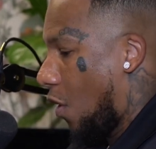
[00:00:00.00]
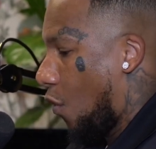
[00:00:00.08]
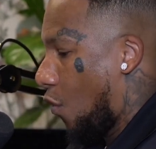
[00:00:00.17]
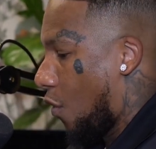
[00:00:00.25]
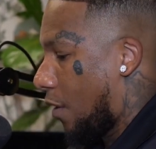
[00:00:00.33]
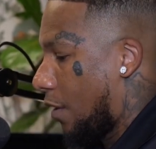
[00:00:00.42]

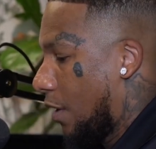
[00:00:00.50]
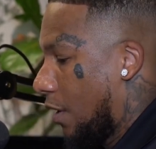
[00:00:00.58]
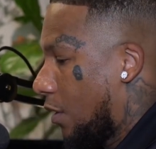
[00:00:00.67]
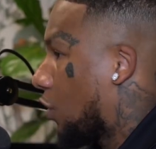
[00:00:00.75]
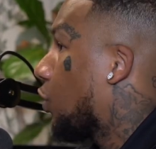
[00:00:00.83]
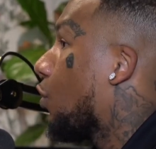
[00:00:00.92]
or
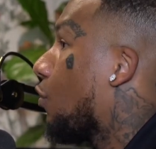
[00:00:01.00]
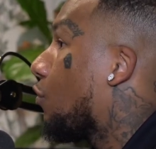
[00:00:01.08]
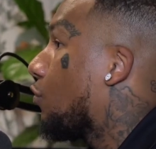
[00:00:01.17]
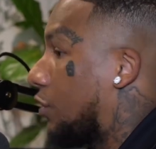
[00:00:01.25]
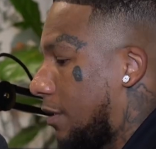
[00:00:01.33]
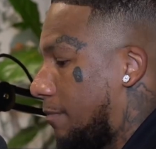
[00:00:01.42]

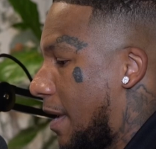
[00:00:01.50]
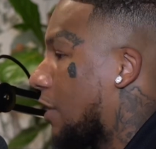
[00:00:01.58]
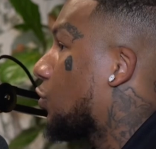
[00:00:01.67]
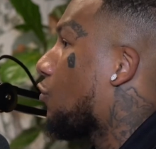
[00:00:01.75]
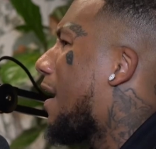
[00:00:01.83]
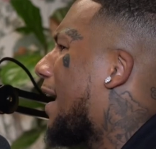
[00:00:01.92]
clothes and making
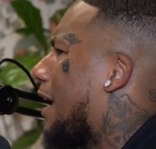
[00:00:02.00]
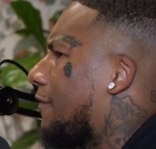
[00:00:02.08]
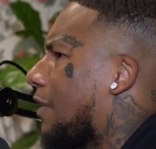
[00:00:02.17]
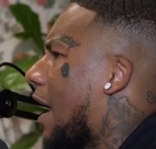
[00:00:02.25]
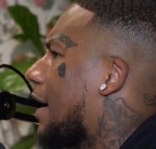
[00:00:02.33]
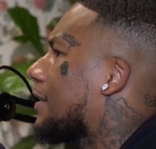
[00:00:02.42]
sure I gave
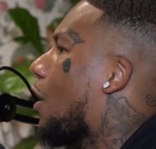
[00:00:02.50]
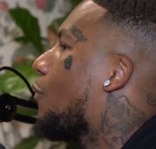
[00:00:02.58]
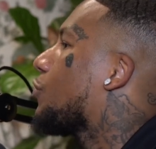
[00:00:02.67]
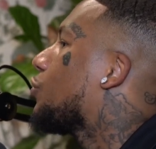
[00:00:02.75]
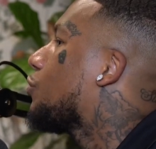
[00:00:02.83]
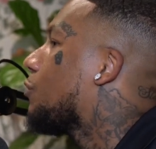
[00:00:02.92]
her, because I
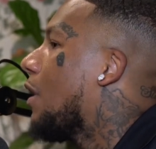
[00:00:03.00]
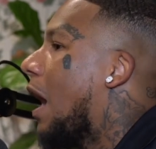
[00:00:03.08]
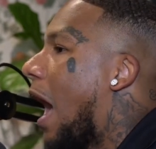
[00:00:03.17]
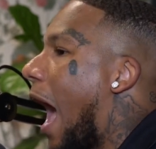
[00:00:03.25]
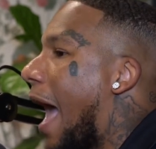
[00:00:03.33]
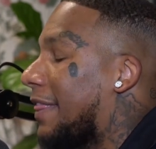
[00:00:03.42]
always knew
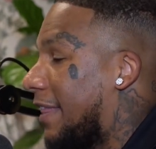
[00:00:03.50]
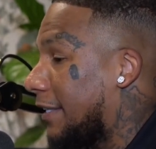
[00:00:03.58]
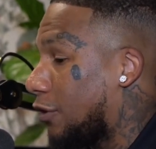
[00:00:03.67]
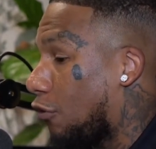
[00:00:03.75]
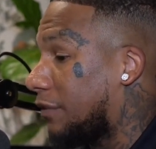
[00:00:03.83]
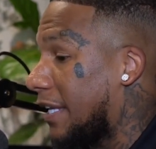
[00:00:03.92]
this
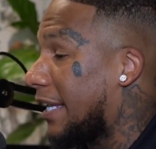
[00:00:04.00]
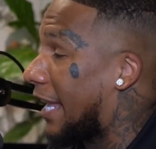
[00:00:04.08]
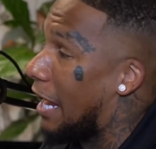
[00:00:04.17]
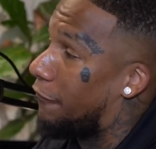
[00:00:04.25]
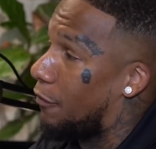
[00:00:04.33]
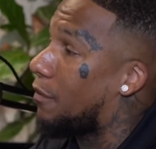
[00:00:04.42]
whole thing
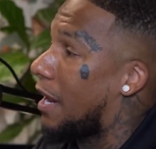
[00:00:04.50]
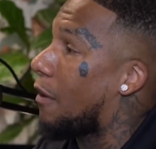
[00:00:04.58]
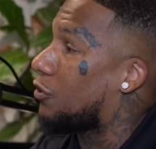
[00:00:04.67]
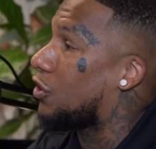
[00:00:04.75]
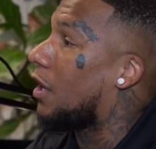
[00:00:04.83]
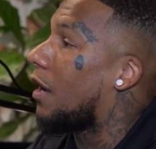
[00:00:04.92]
came from when I
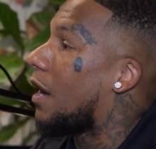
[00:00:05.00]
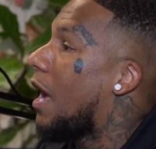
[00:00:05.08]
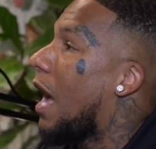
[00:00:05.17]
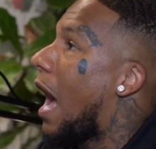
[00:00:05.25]
was young.